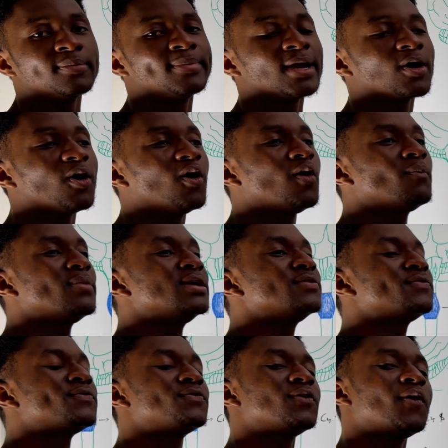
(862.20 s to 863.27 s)
be coming
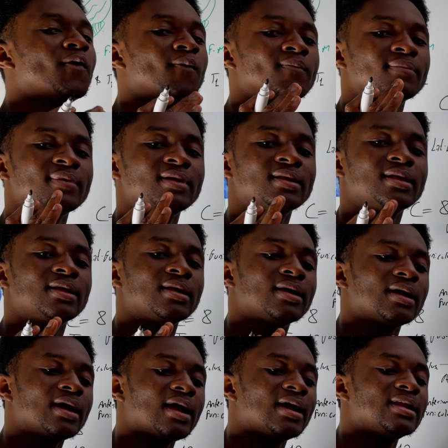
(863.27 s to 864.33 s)
from
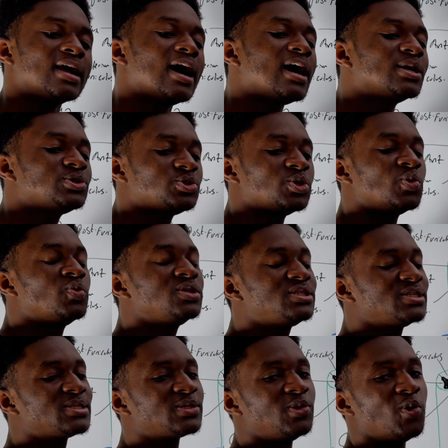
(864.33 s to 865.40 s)
an artery which
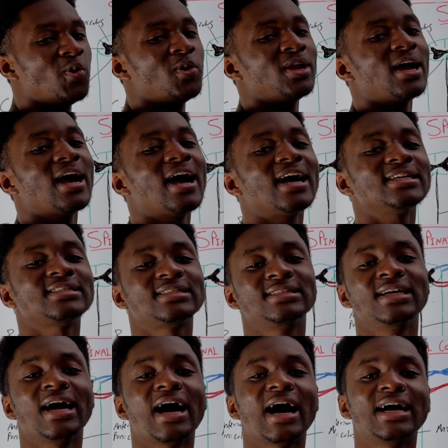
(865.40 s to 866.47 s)
is known as
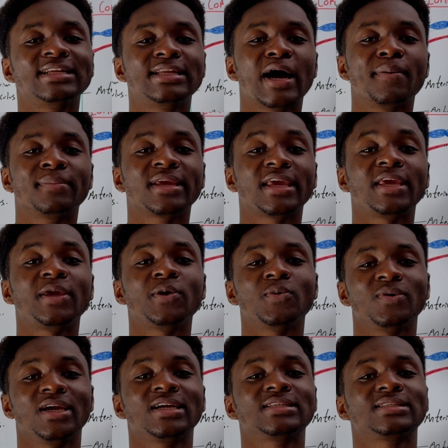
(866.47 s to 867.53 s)
the
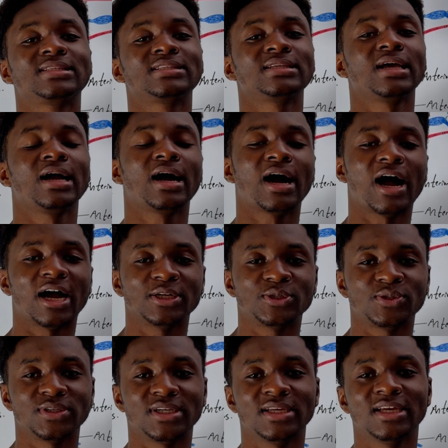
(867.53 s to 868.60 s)
Adam-Kiewicz
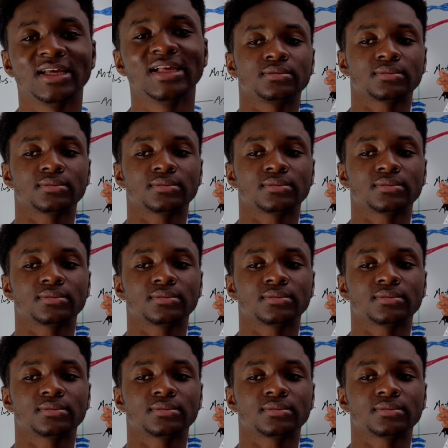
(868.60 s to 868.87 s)
artery.